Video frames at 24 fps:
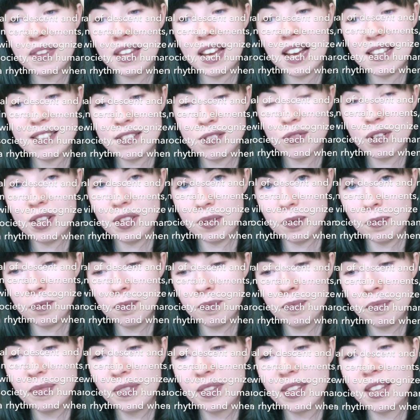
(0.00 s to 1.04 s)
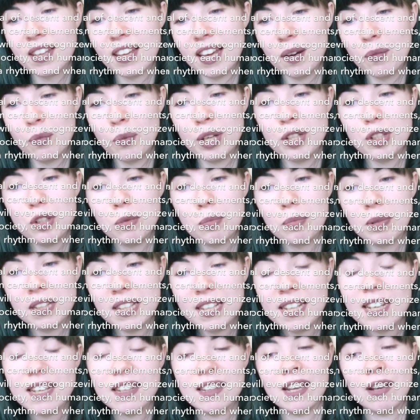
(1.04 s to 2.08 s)
has a rhythm, and when you
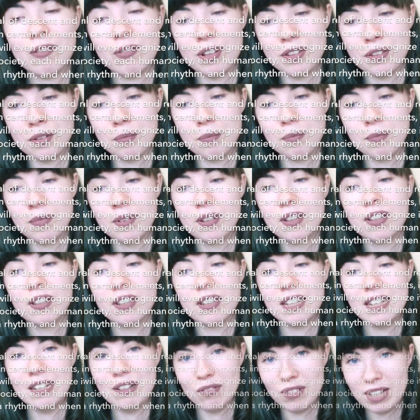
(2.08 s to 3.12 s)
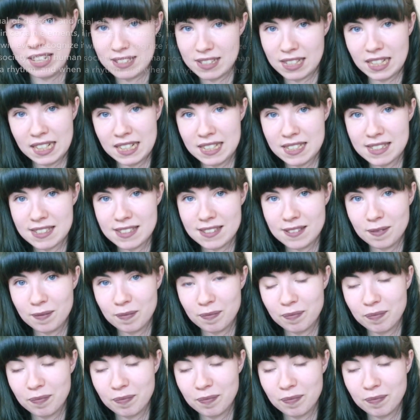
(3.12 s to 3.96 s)
play in that rhythm, it resonates."